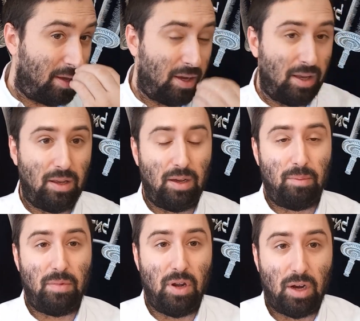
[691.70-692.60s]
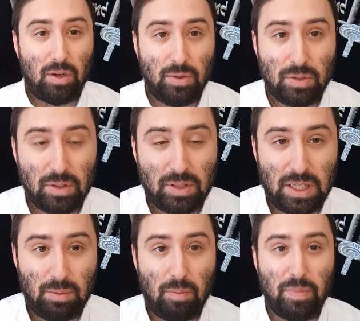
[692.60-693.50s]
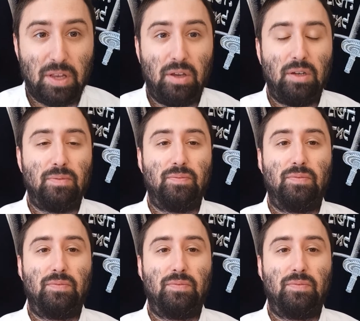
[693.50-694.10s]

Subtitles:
in Menachos. It says, Bemina.